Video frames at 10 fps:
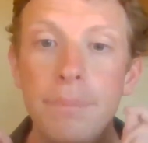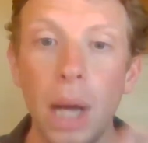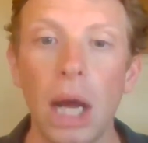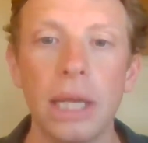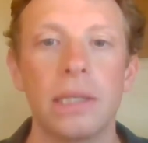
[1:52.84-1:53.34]

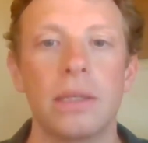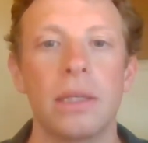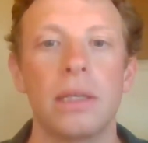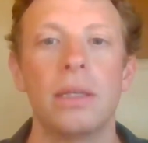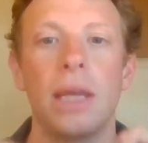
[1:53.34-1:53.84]
But
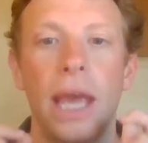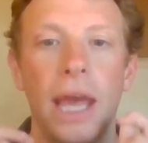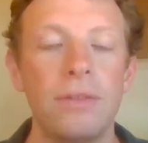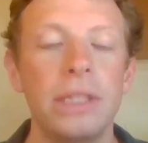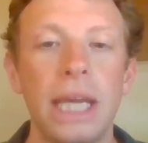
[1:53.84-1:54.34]

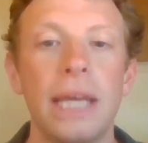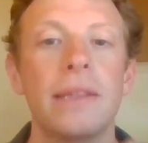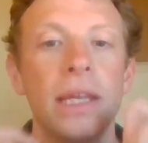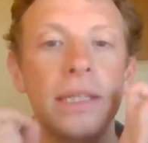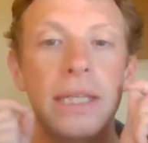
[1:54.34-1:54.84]
Henry
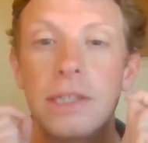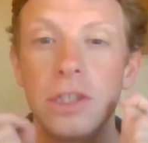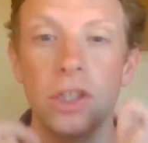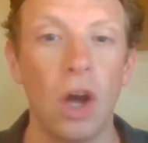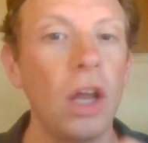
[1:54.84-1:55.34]
VIII did
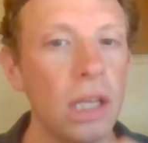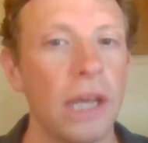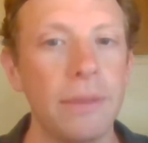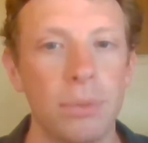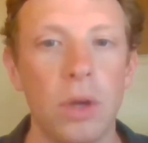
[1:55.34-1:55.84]
not
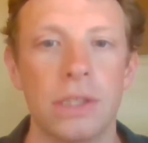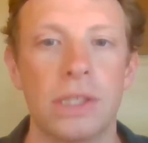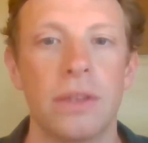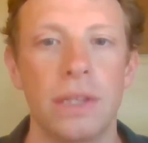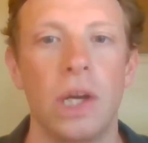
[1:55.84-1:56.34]
like
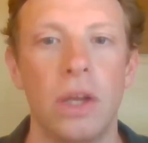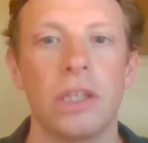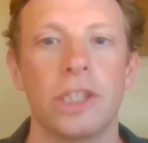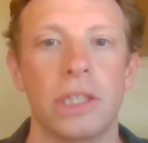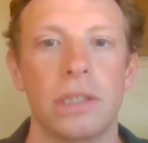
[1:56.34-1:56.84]
Protestant
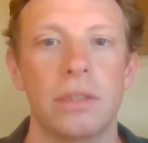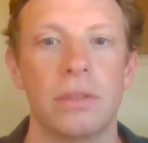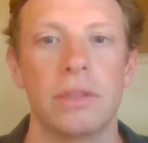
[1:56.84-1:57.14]
theology.